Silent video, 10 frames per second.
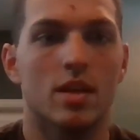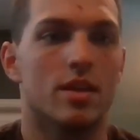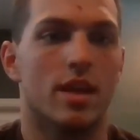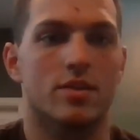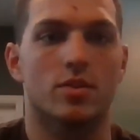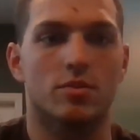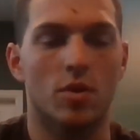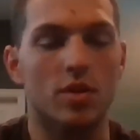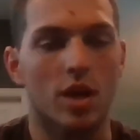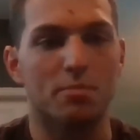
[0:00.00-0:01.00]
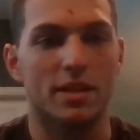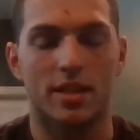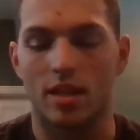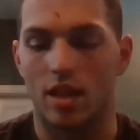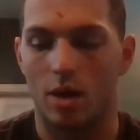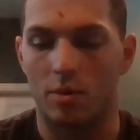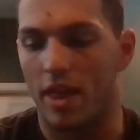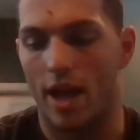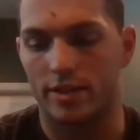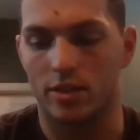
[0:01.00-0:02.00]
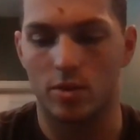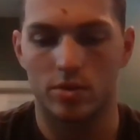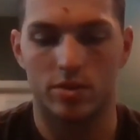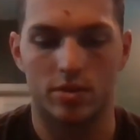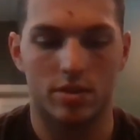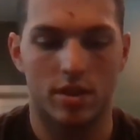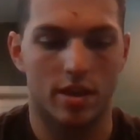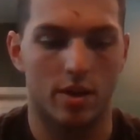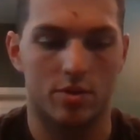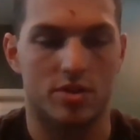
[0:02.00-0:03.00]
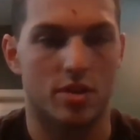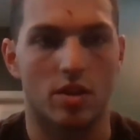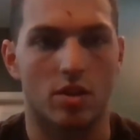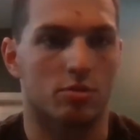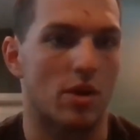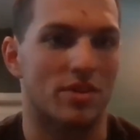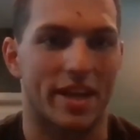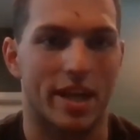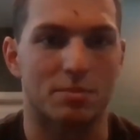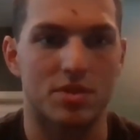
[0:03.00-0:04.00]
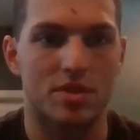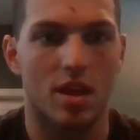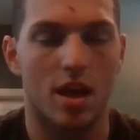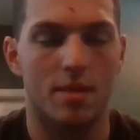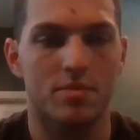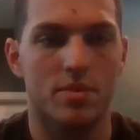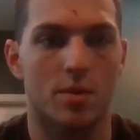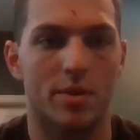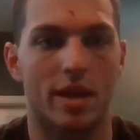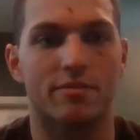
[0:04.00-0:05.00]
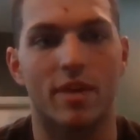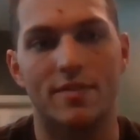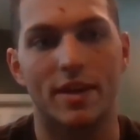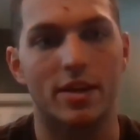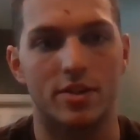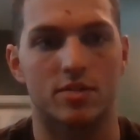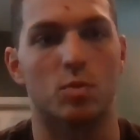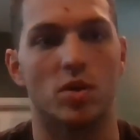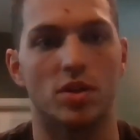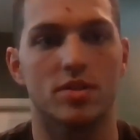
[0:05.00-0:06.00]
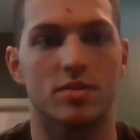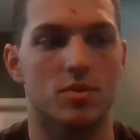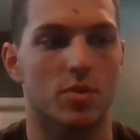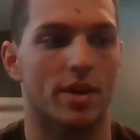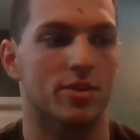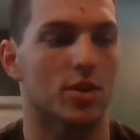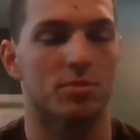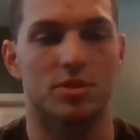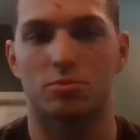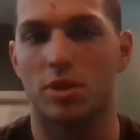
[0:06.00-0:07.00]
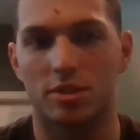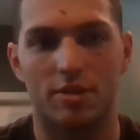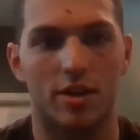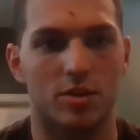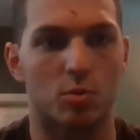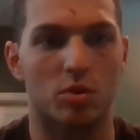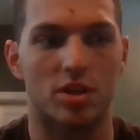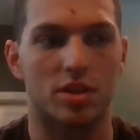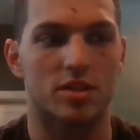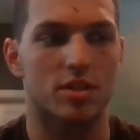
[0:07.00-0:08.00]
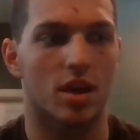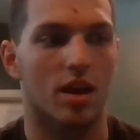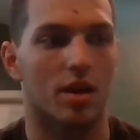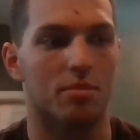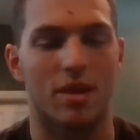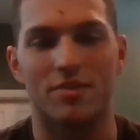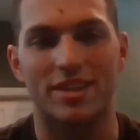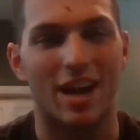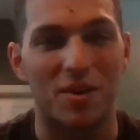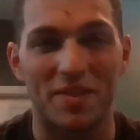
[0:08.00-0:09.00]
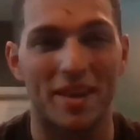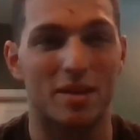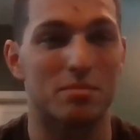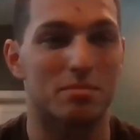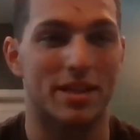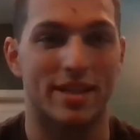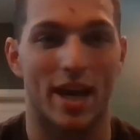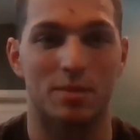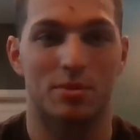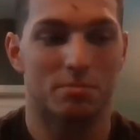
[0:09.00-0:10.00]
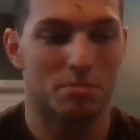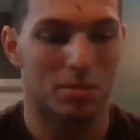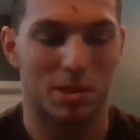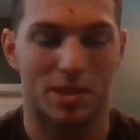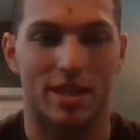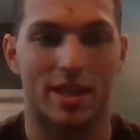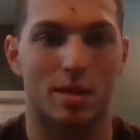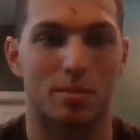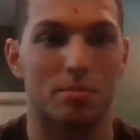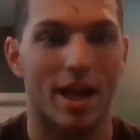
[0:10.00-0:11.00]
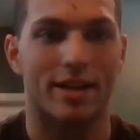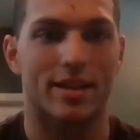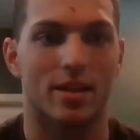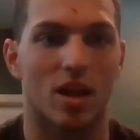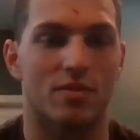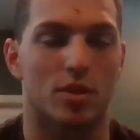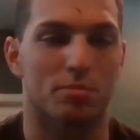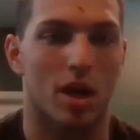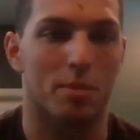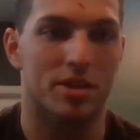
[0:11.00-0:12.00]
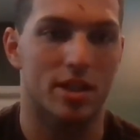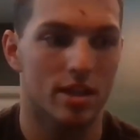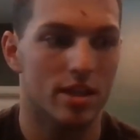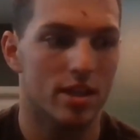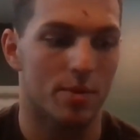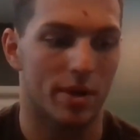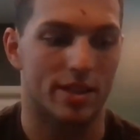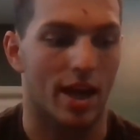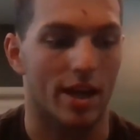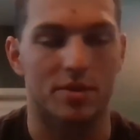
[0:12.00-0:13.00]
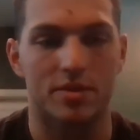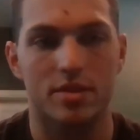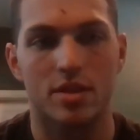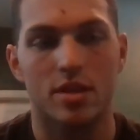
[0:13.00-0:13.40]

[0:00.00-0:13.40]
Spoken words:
Yeah, so growing up, I did a lot with agriculture, and I was just around animals a lot. And we had 5 acres of woods. So I grew up just running around in the woods. Every now and then, my dad would be able to take a blacktail off our property. We have coyotes.